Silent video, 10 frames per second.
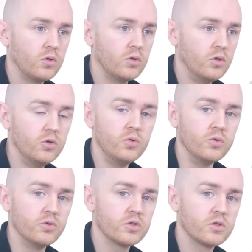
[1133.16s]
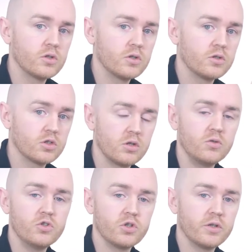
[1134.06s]
lose
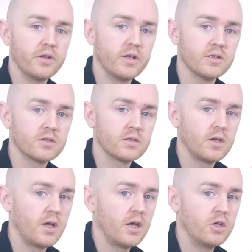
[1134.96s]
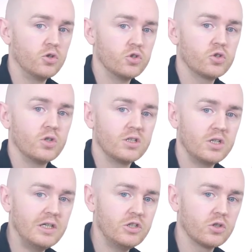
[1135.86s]
solution to this. You're just going to
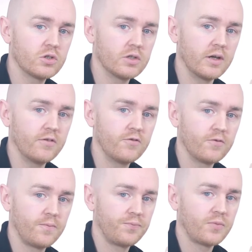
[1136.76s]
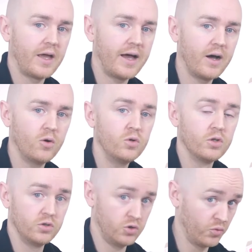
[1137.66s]
teach yourself how
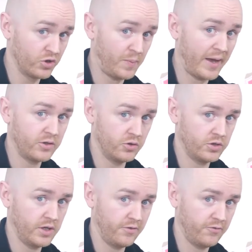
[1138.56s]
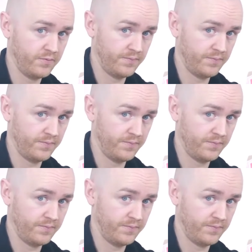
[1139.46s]
to respect yourself.